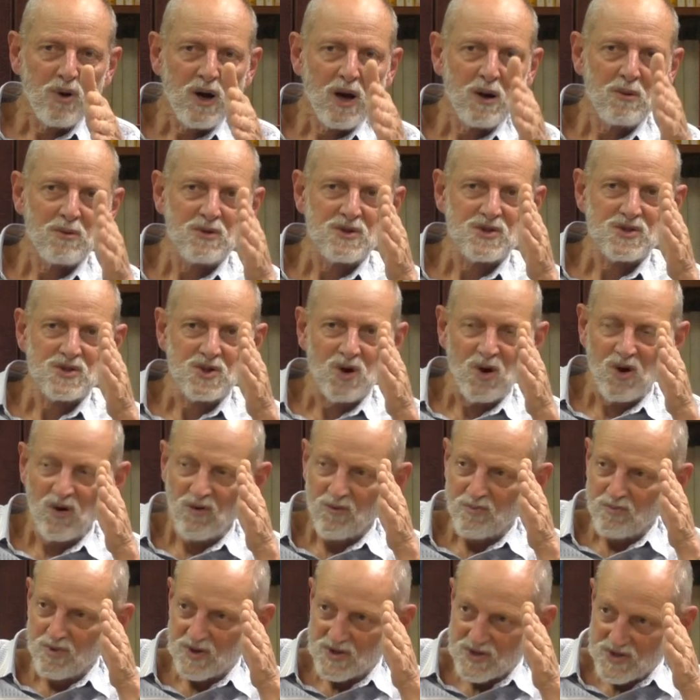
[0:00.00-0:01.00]
powers
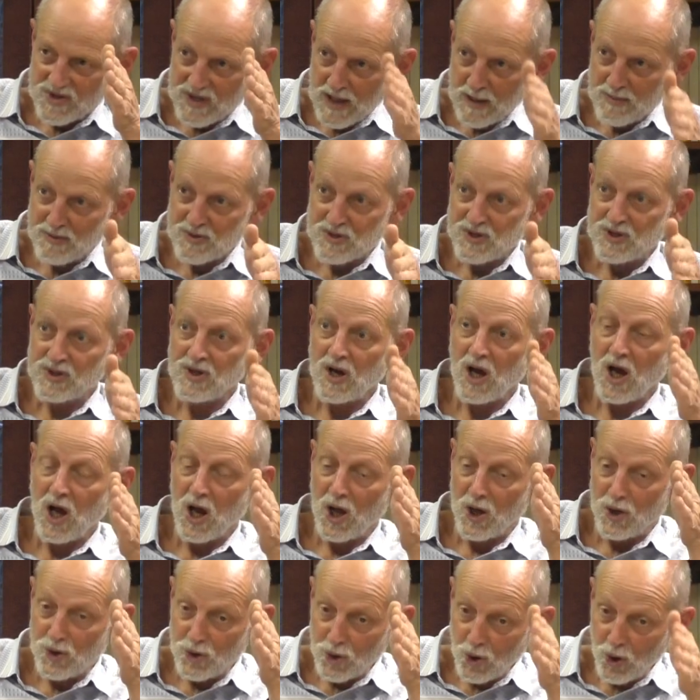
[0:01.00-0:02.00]
of perception
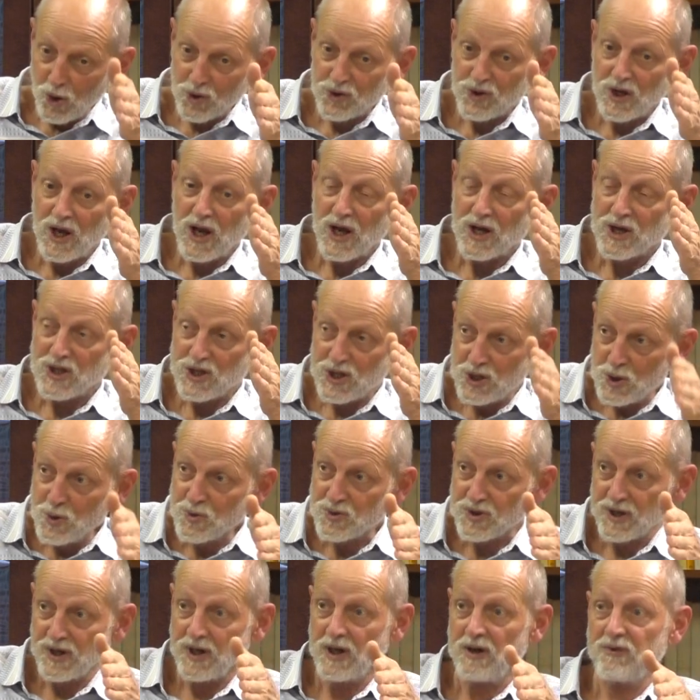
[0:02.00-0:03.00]
are not
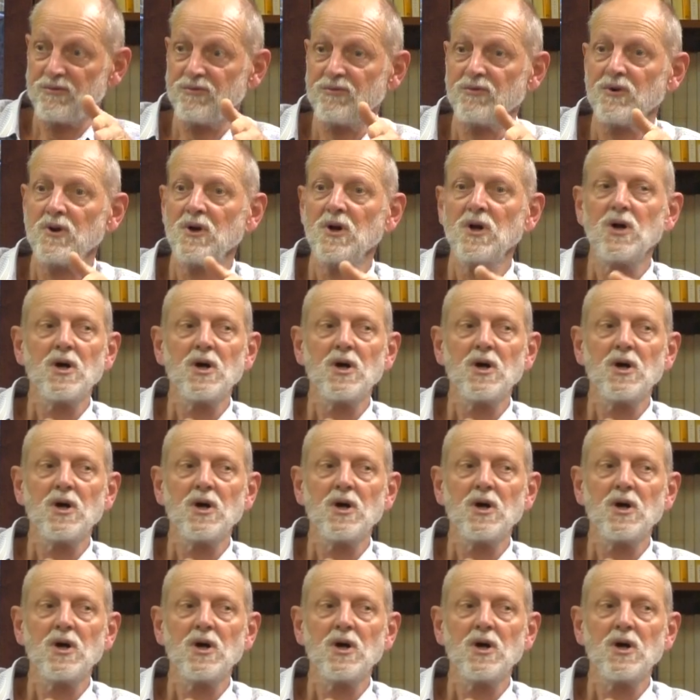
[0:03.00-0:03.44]
acute enough